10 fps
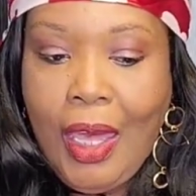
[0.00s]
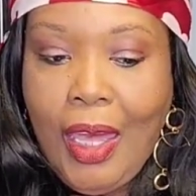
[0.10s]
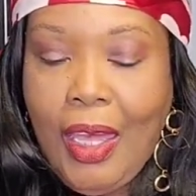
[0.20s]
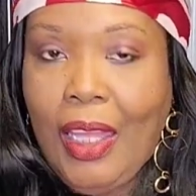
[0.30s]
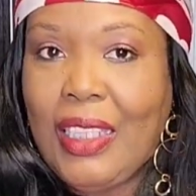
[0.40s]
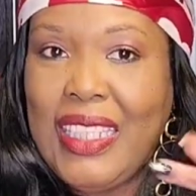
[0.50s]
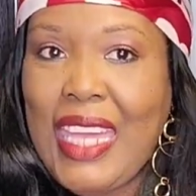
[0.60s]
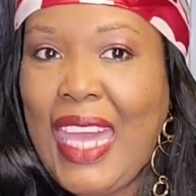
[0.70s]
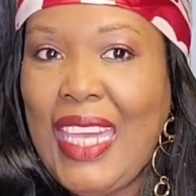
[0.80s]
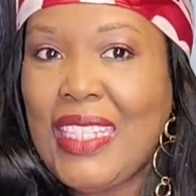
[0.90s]
uh,
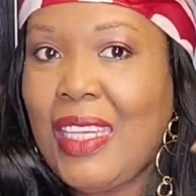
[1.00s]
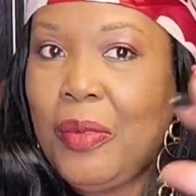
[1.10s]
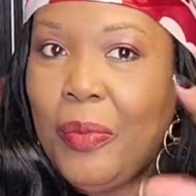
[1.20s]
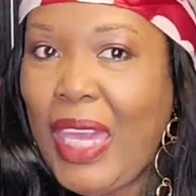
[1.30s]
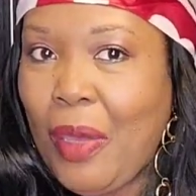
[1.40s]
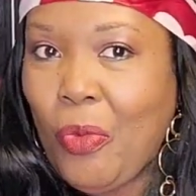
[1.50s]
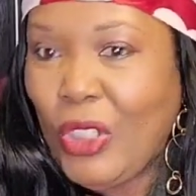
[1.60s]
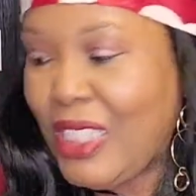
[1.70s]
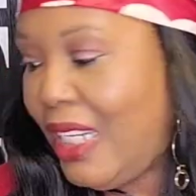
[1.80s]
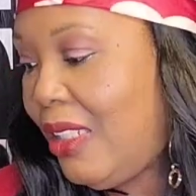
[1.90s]
taste and make them
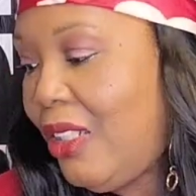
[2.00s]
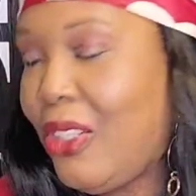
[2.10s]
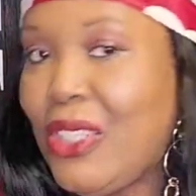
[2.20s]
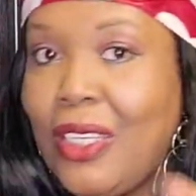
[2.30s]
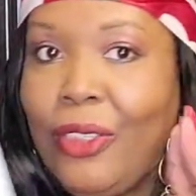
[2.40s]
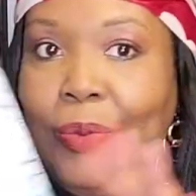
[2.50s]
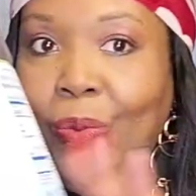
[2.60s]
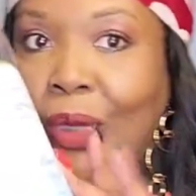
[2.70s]
more tender. So